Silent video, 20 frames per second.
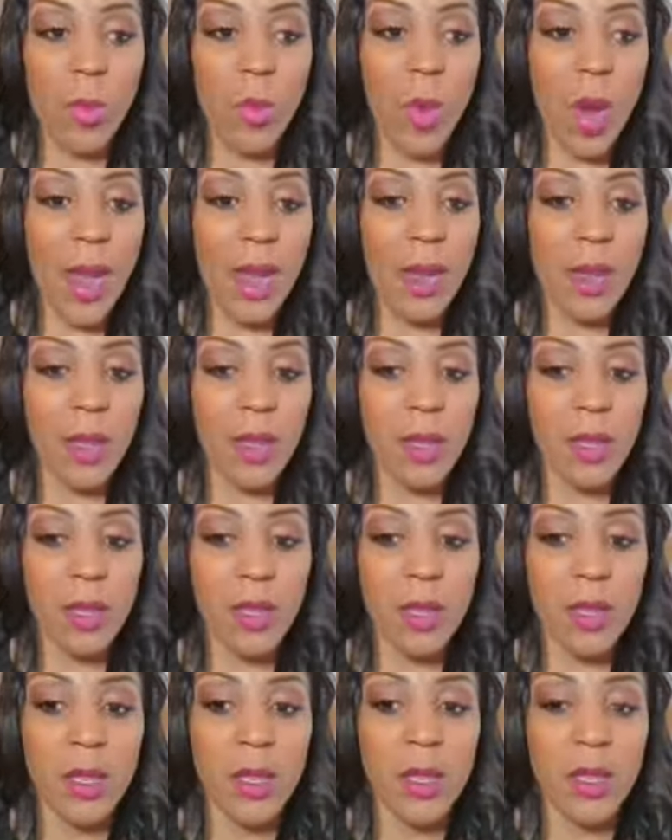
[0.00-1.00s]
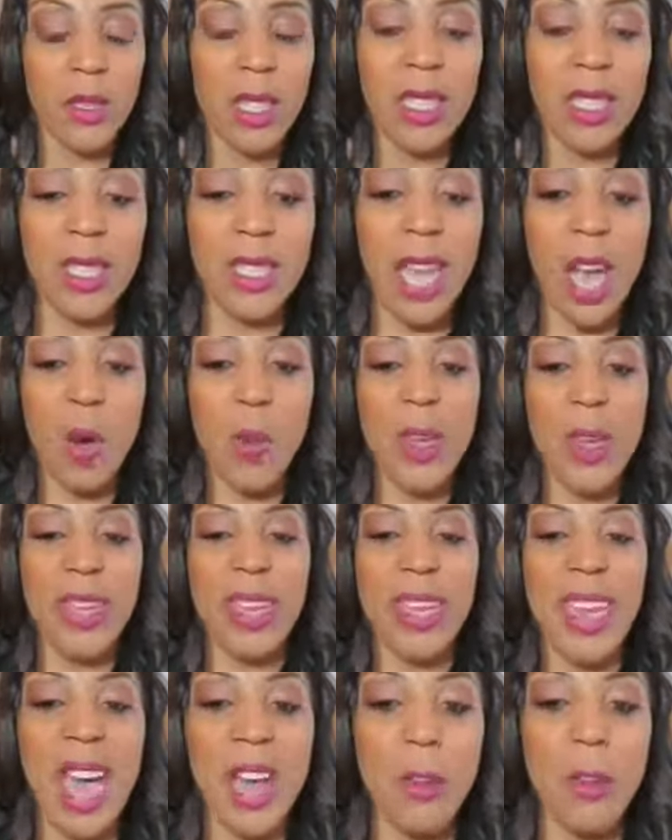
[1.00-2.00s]
Right? This is how we
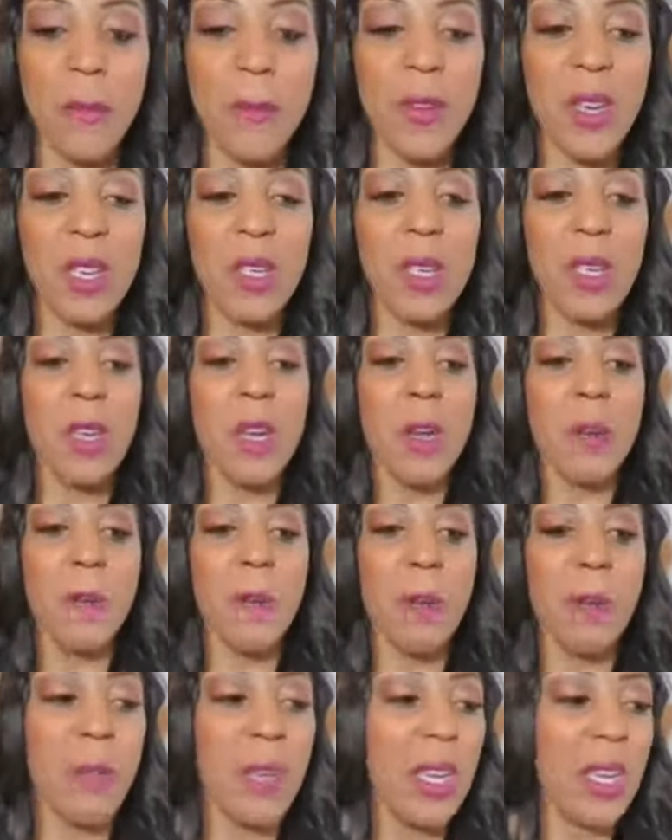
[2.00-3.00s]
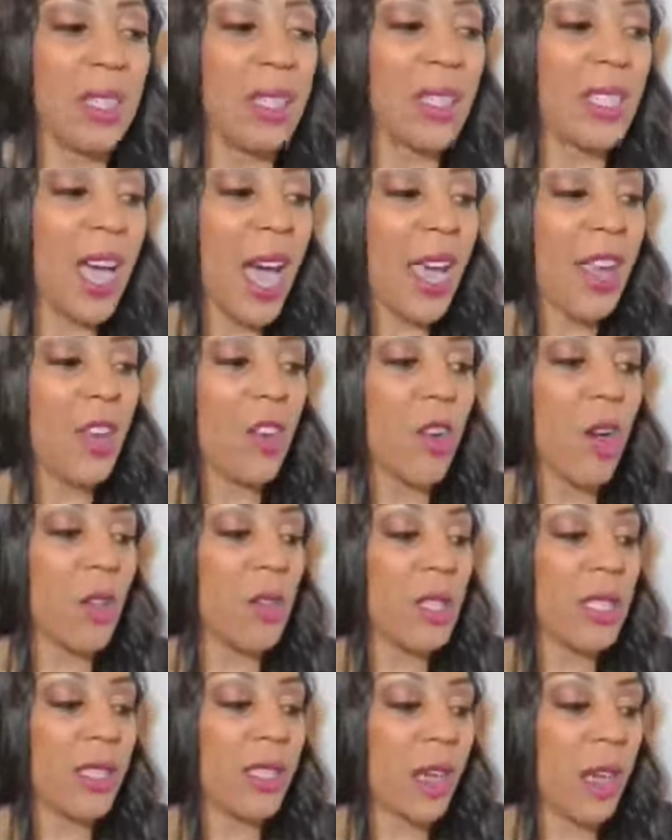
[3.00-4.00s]
get out of feeling from being tired
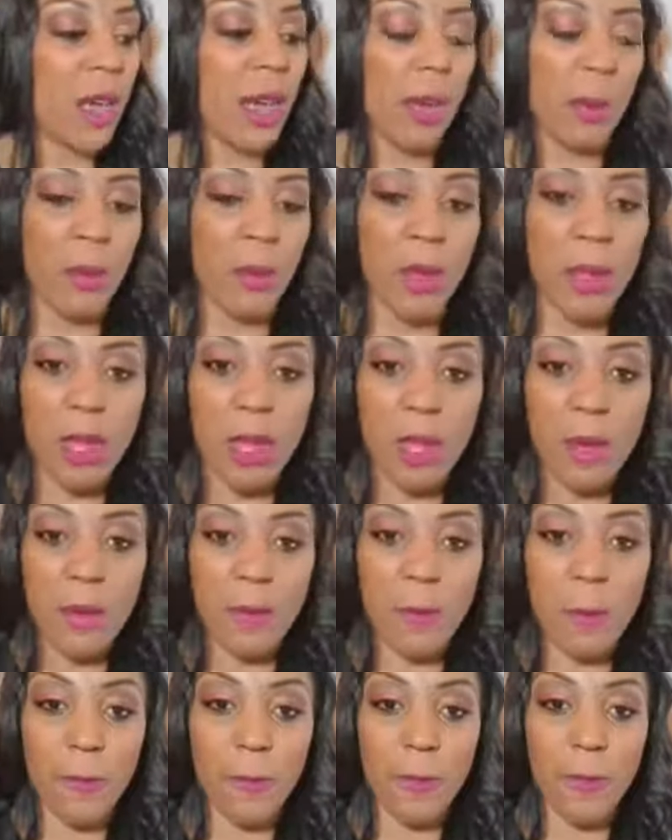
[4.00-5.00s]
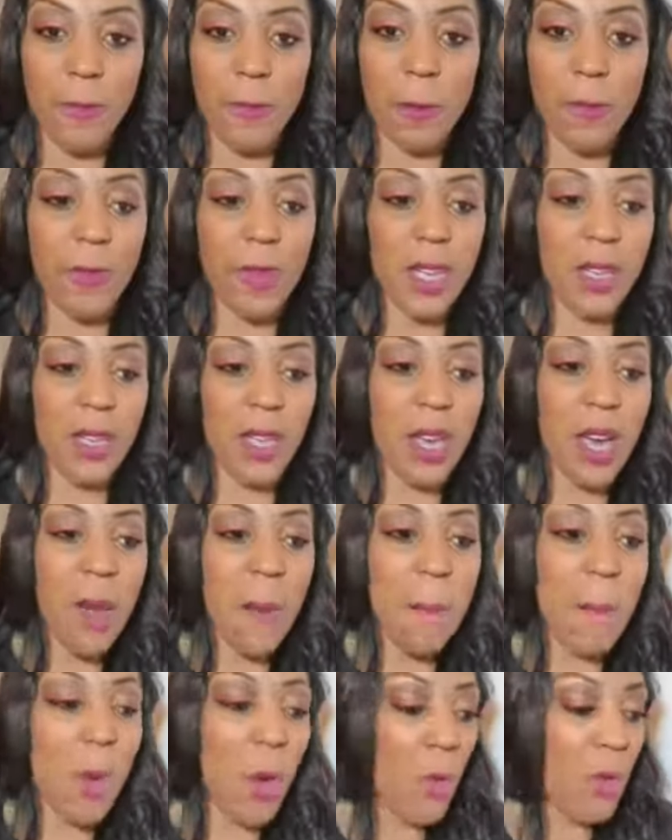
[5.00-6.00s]
all the time, for, for feeling
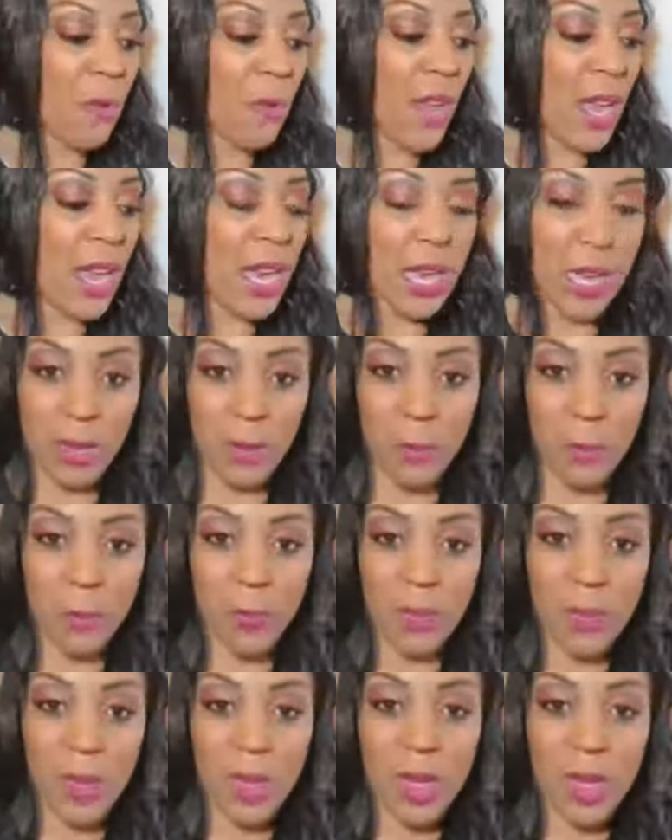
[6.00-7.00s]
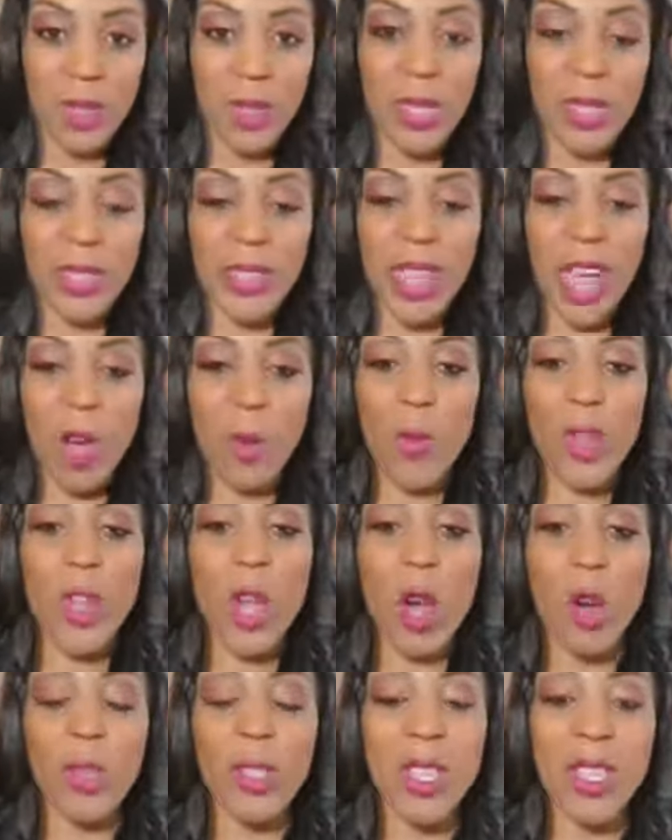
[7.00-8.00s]
unmotivated. This is how we
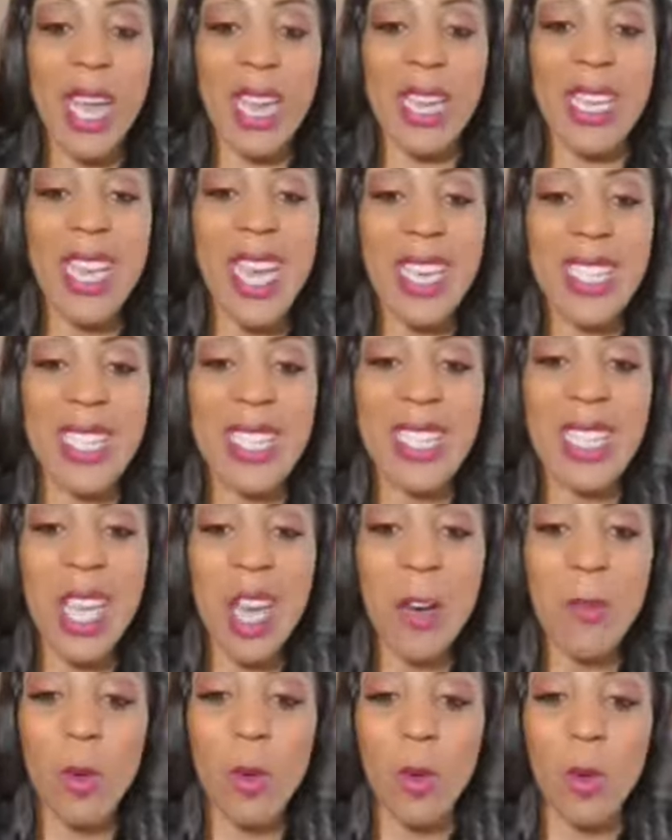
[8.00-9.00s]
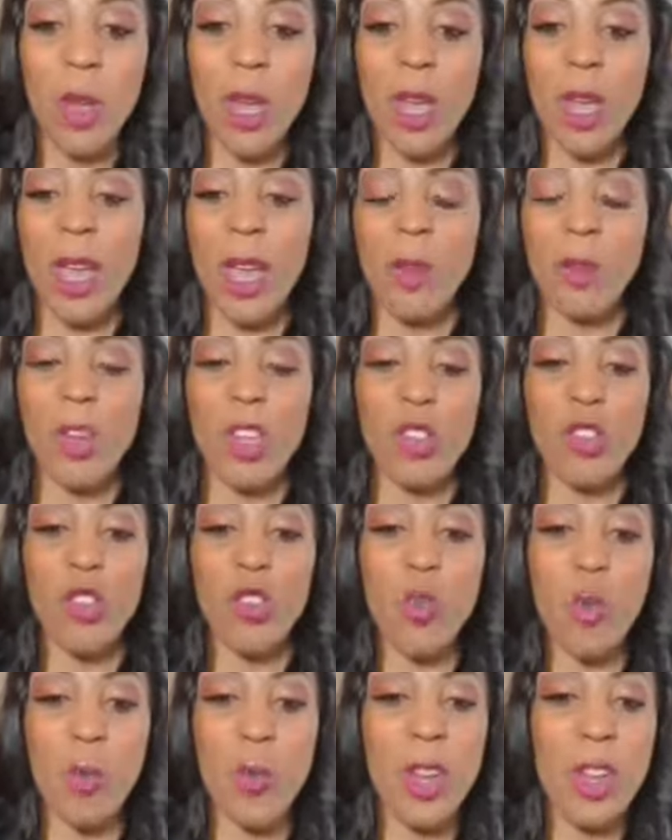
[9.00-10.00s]
go to that next level and we
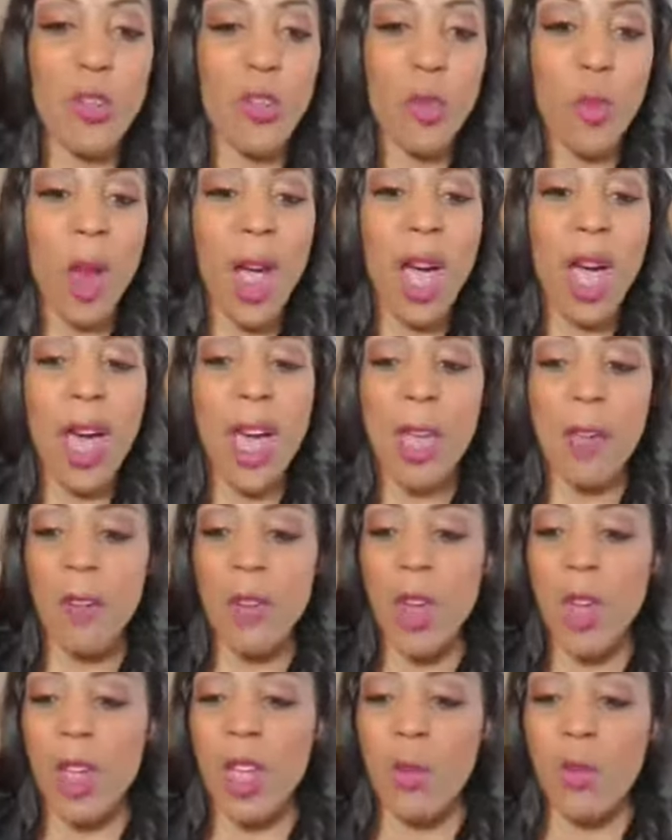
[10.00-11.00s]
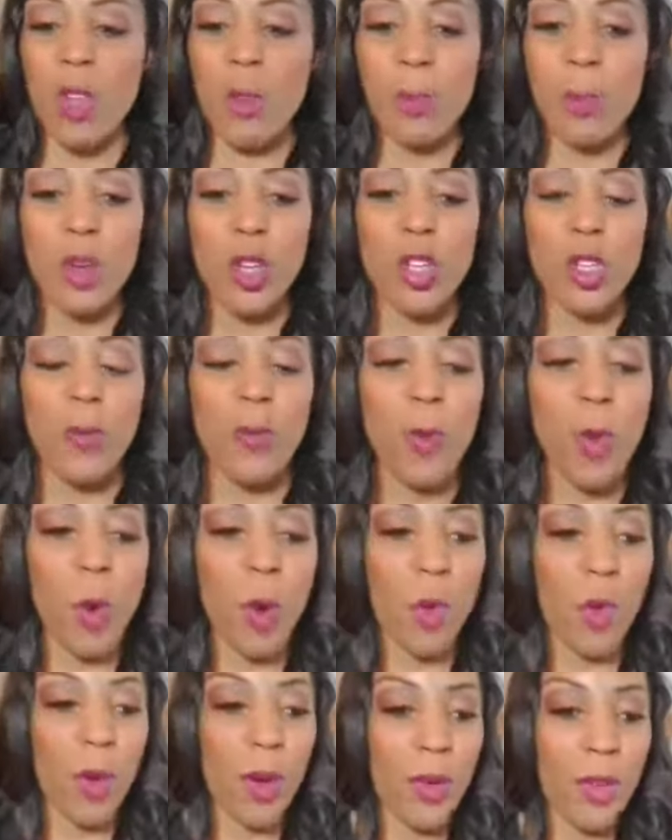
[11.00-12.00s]
we thrive and we push
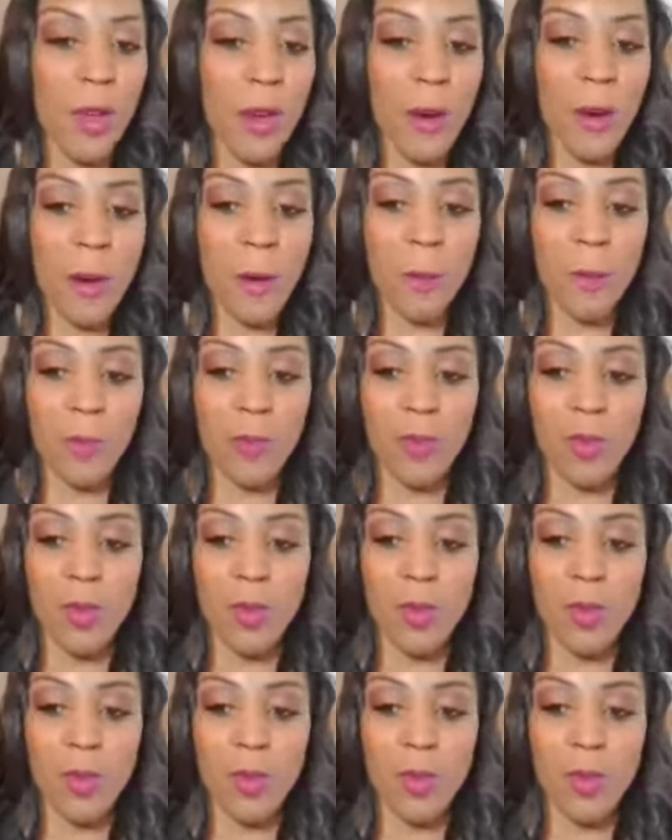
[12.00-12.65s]
forward, y'all.